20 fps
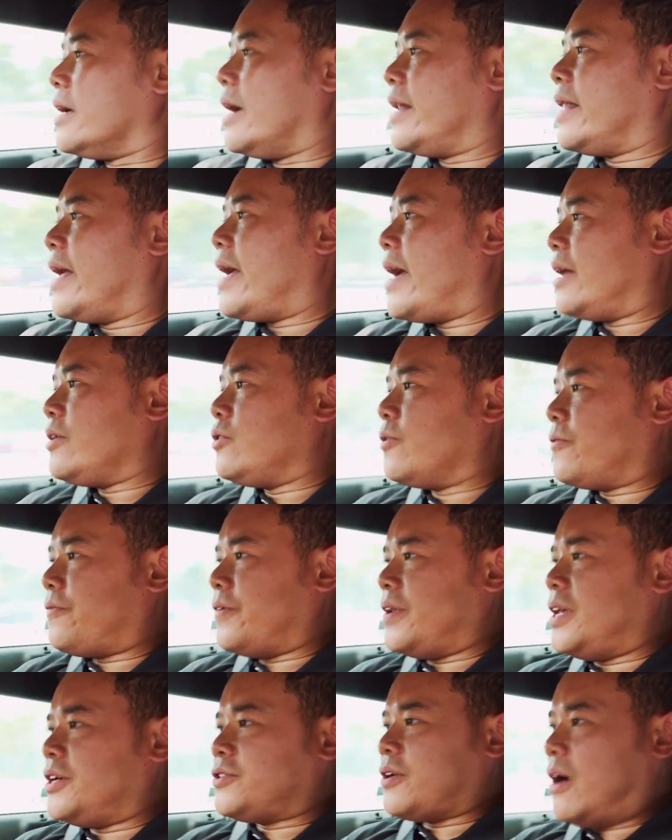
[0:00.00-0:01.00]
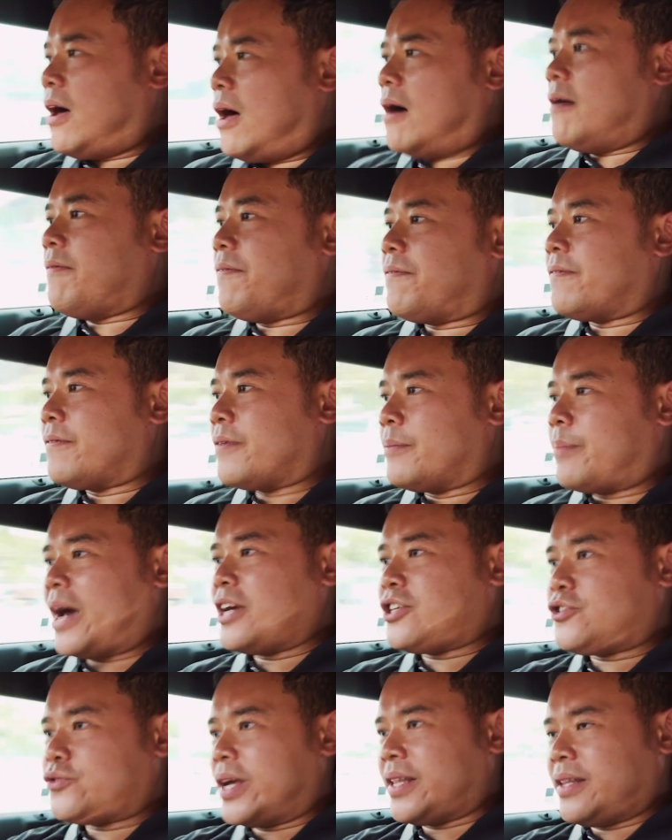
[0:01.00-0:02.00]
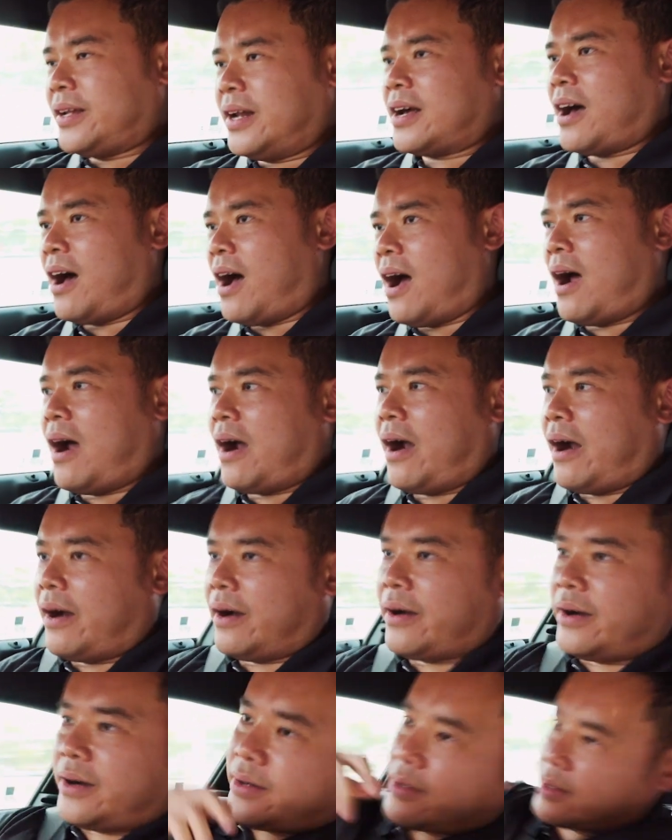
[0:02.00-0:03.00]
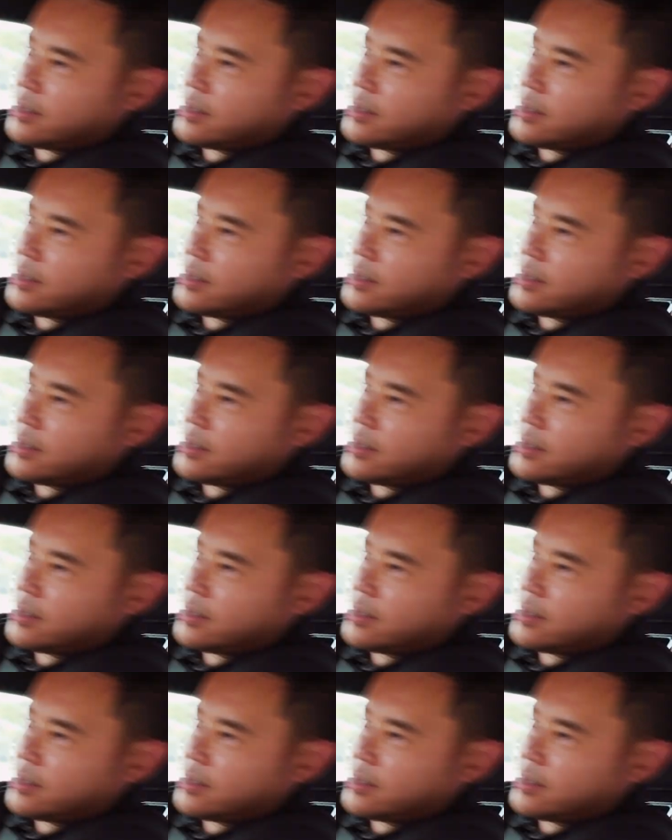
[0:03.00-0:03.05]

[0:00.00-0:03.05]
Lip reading: and then you finish off by straightening the car.